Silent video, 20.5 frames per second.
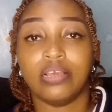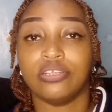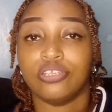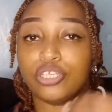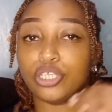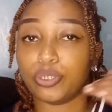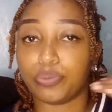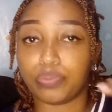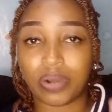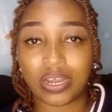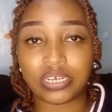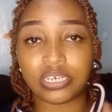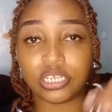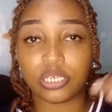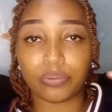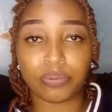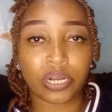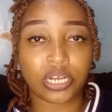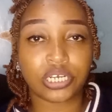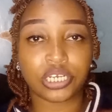Just
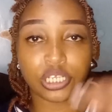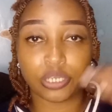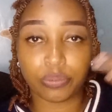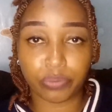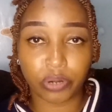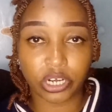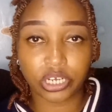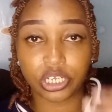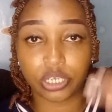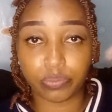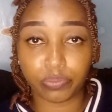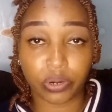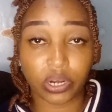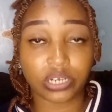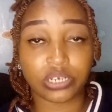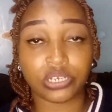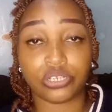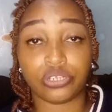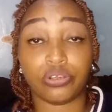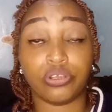practice.
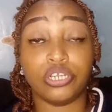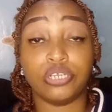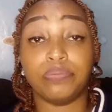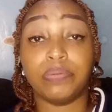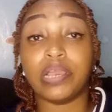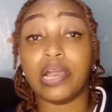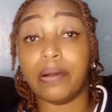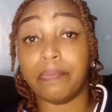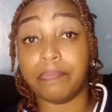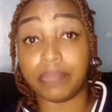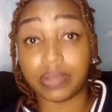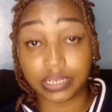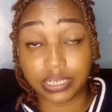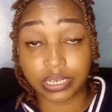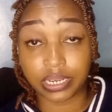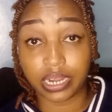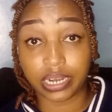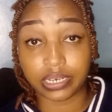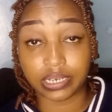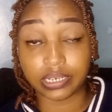You're going to become
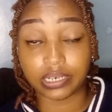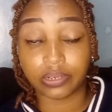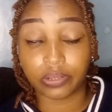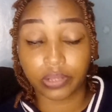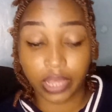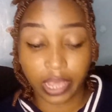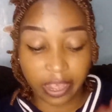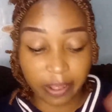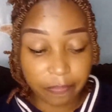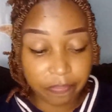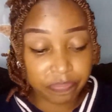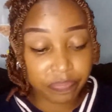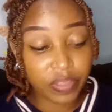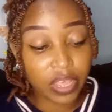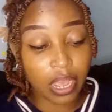better at it, okay?